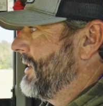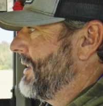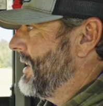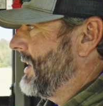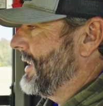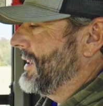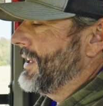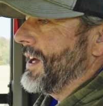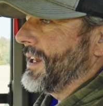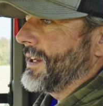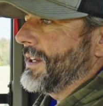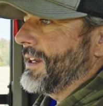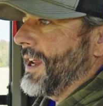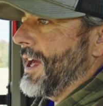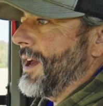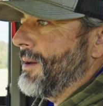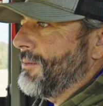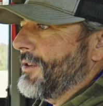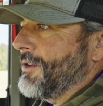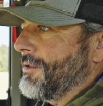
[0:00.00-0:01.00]
A lot of
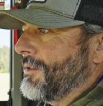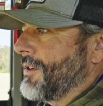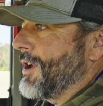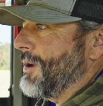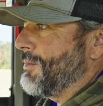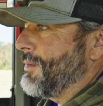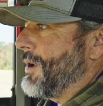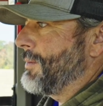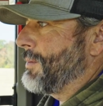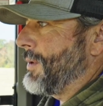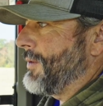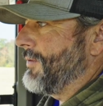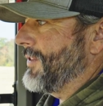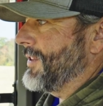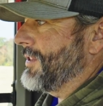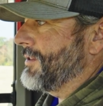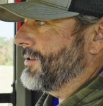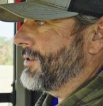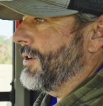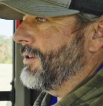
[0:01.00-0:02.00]
times it'll come up if
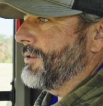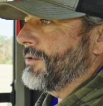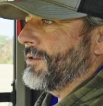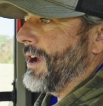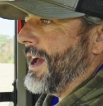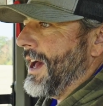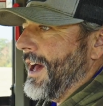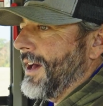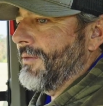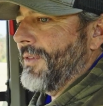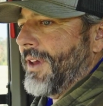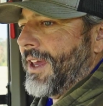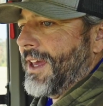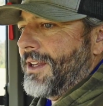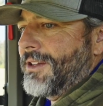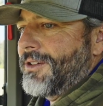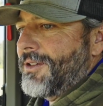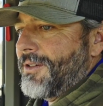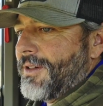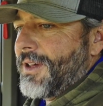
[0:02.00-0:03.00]
it's too dry. If it
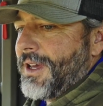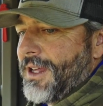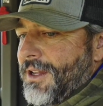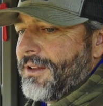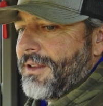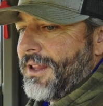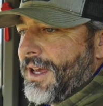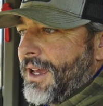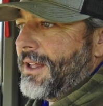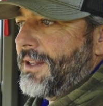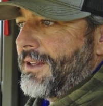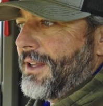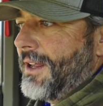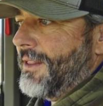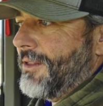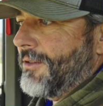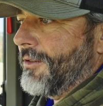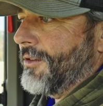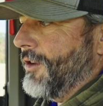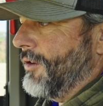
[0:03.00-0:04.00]
can just get like a
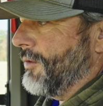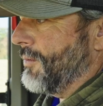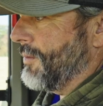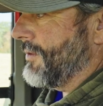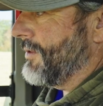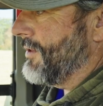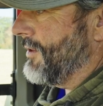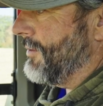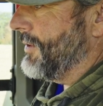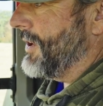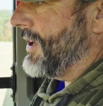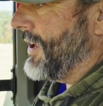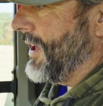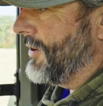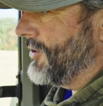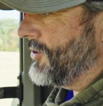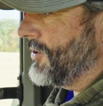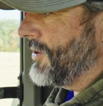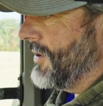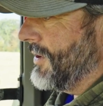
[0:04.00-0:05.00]
tenth or two of
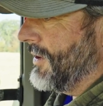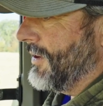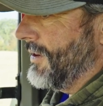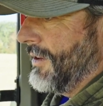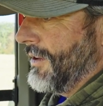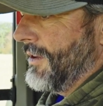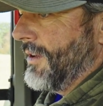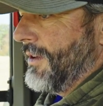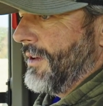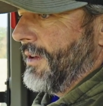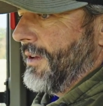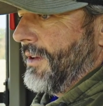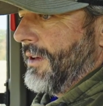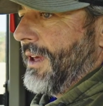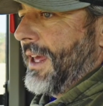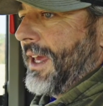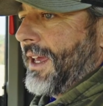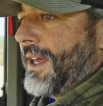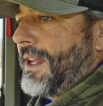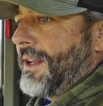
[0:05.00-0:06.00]
precipitation,
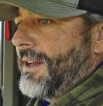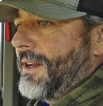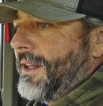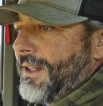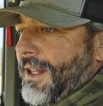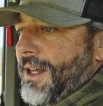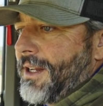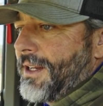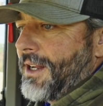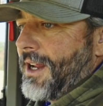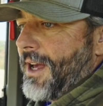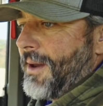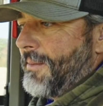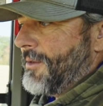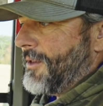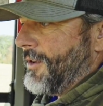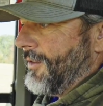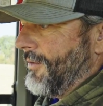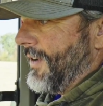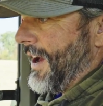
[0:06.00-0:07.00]
it can a lot of
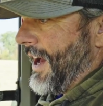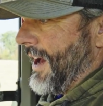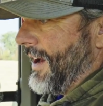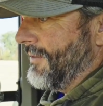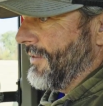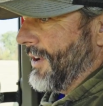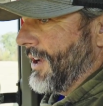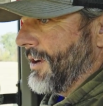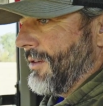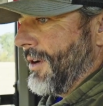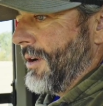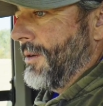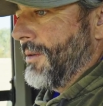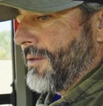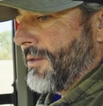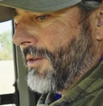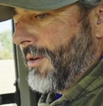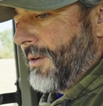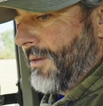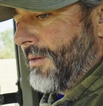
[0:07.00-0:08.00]
times survive and grow
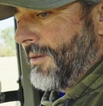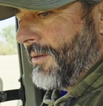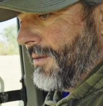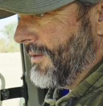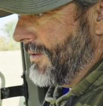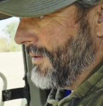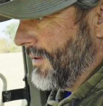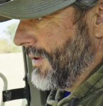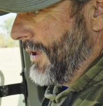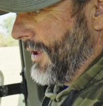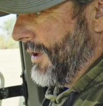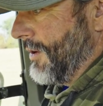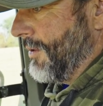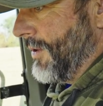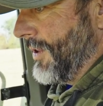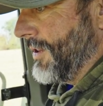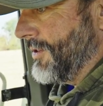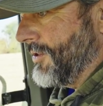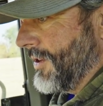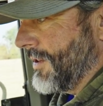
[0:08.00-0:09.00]
through
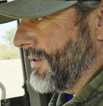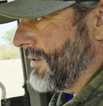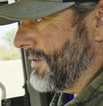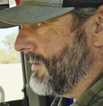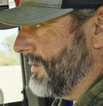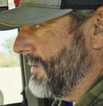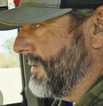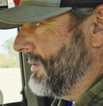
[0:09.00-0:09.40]
with just